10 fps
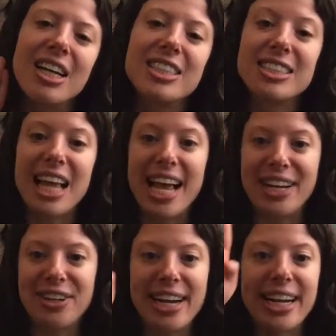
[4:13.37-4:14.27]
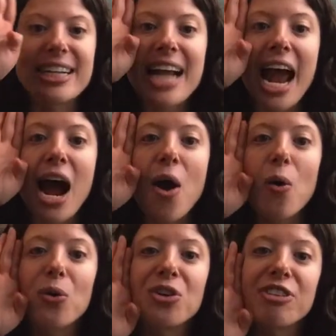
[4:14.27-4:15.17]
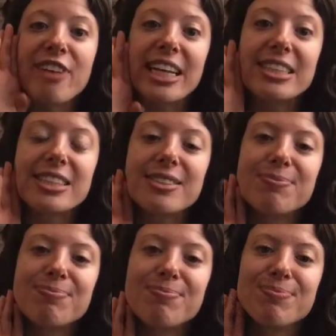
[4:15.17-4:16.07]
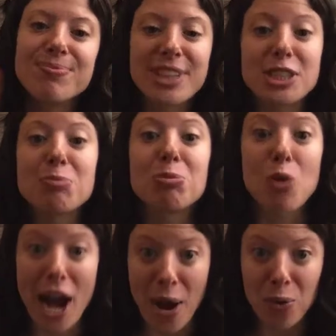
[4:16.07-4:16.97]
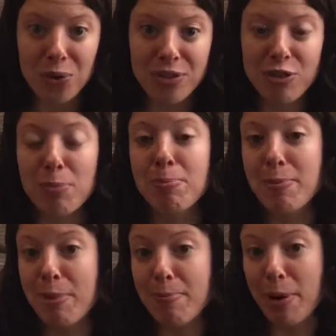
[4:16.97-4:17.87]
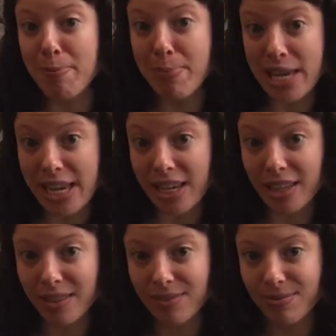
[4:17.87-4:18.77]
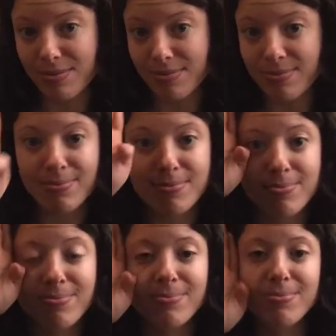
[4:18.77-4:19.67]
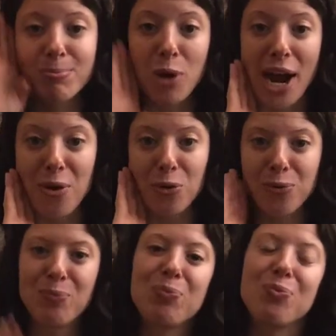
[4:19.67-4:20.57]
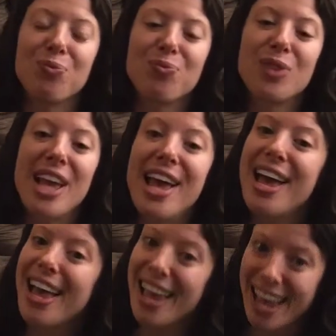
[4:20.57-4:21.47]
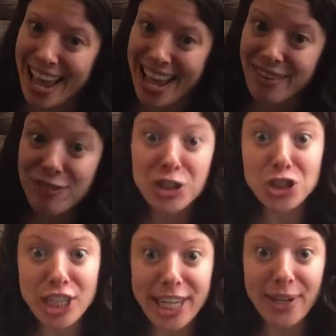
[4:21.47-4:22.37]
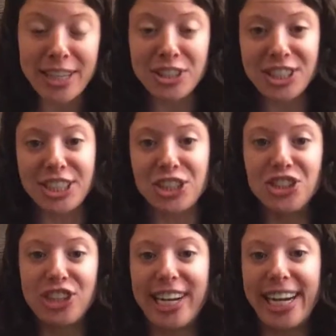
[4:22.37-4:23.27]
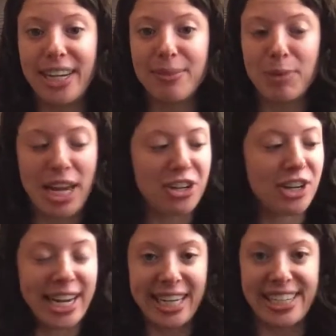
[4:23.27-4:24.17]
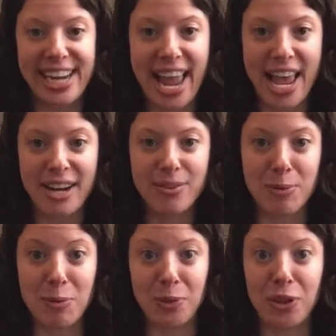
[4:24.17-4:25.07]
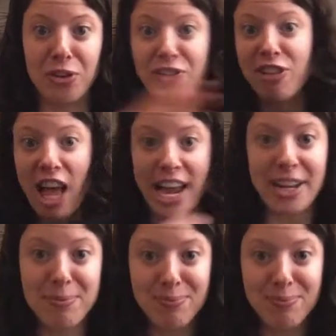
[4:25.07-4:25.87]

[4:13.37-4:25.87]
slide your hand down your face. That's brown for b-b-b-bee. Brown. And for tree, I can also teach you tree. Put out your hand again, or fly.